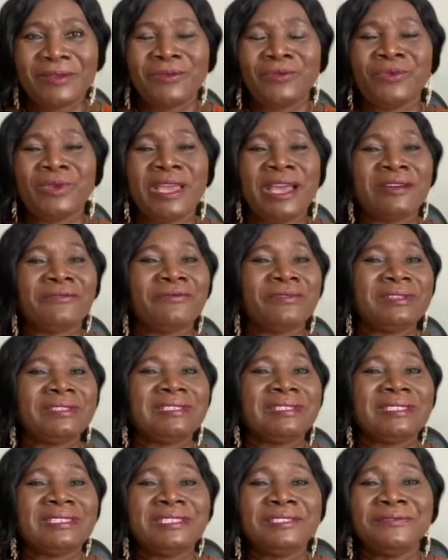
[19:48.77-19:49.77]
We have
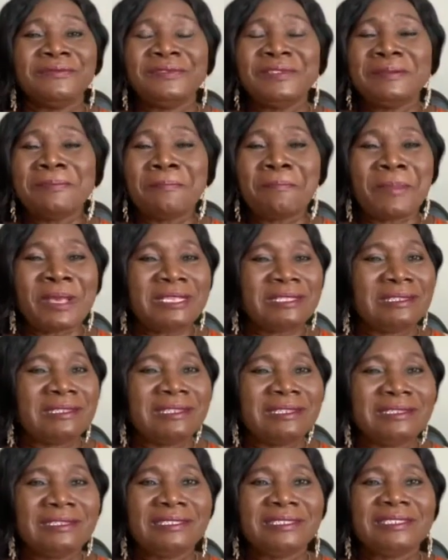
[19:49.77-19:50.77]
received
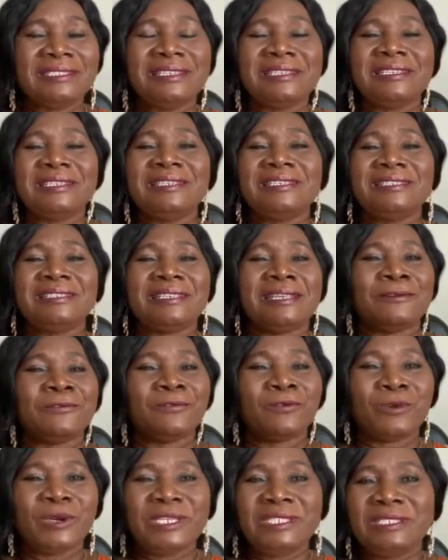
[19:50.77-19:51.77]
messages
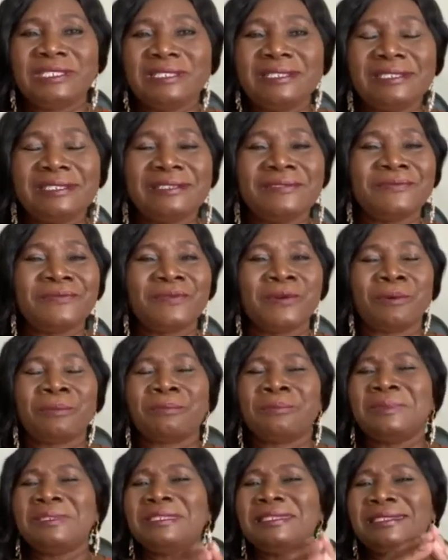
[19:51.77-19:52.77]
and questions
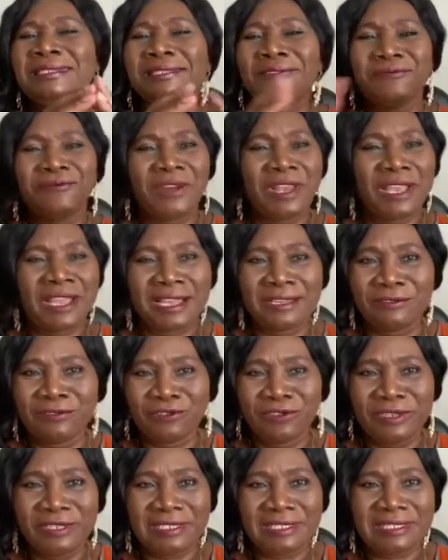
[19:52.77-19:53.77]
from different
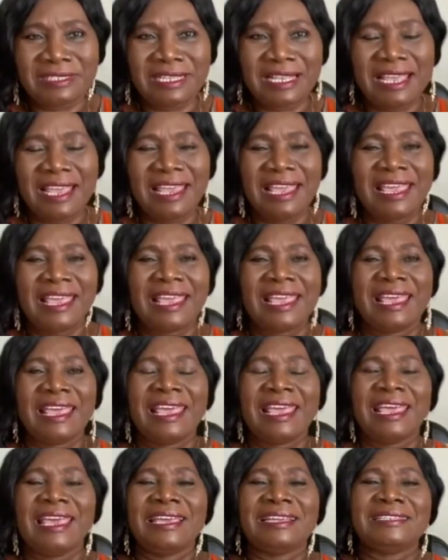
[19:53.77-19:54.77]
countries.
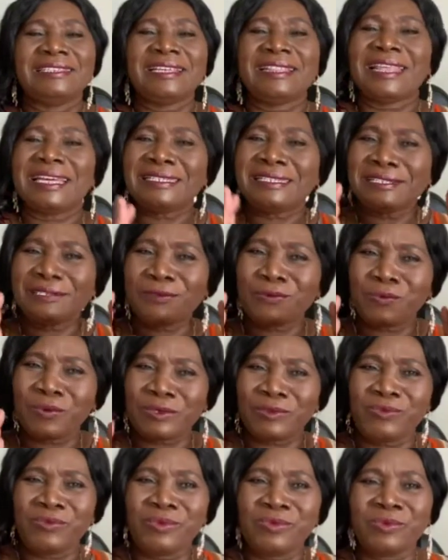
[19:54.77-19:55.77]
And that is
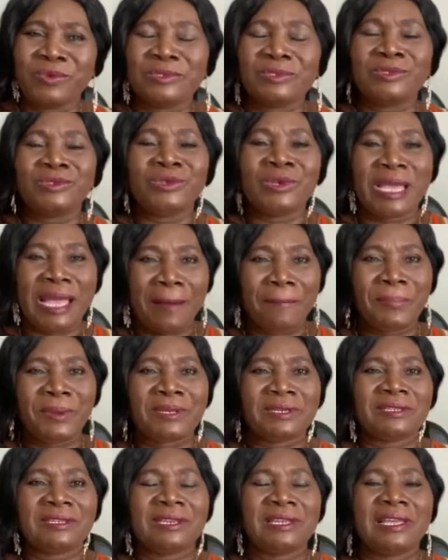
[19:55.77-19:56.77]
what we want to
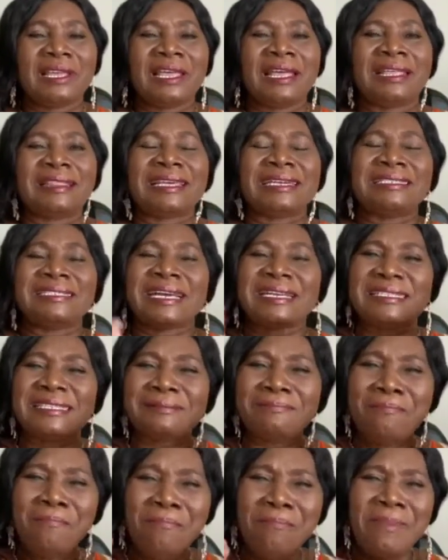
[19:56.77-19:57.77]
happen. That as
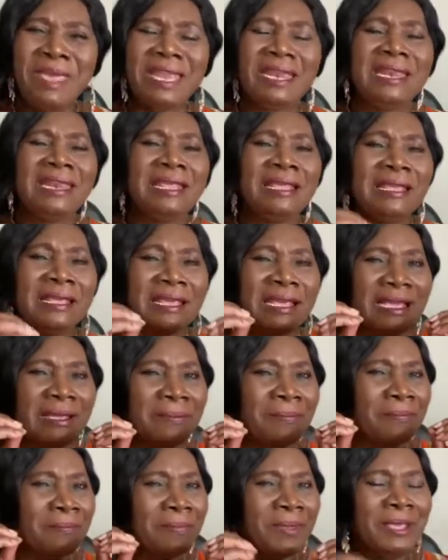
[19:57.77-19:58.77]
many
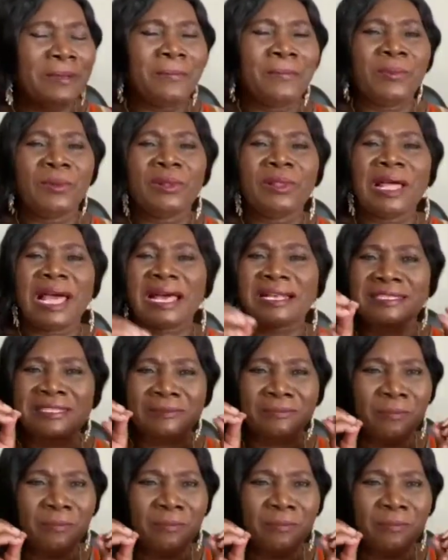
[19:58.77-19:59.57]
people as